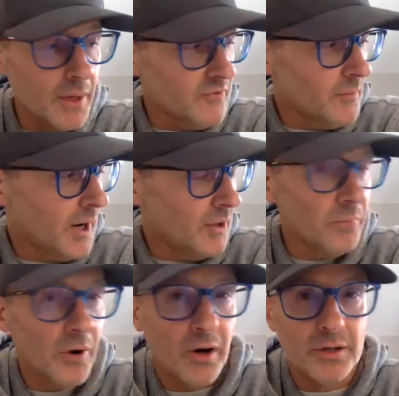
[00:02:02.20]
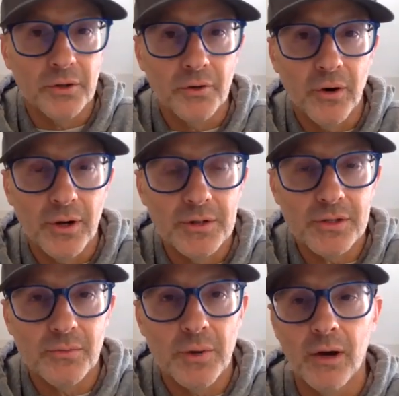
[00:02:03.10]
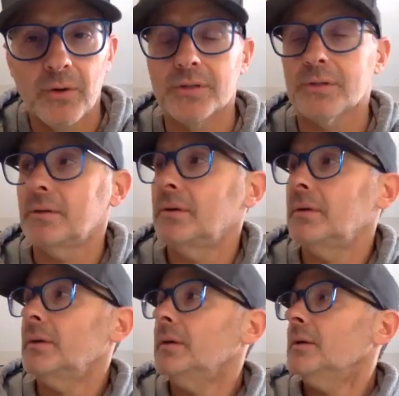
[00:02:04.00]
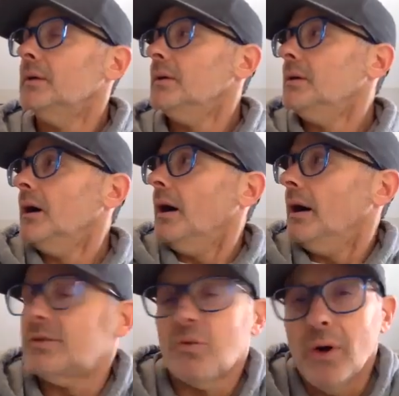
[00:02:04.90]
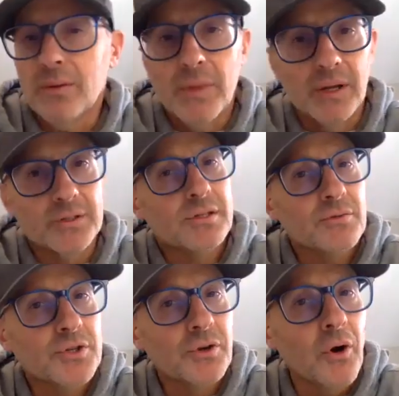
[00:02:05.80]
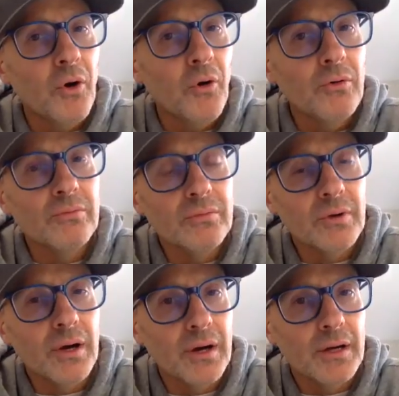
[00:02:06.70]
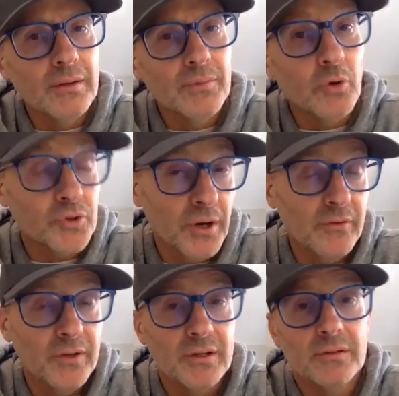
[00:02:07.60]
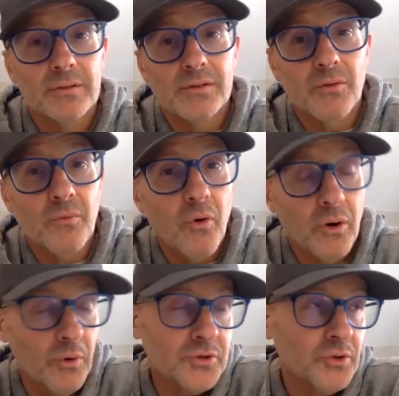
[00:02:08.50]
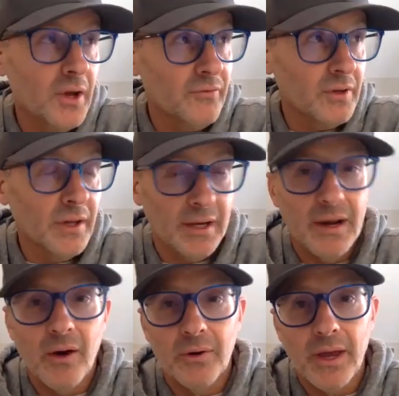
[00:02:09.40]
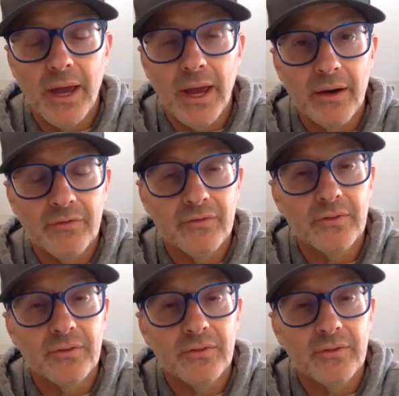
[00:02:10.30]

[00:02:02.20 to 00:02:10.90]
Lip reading: I'm from Highland Park, Illinois. Just about 20 minutes or so, no traffic. So more with traffic, like an hour and a half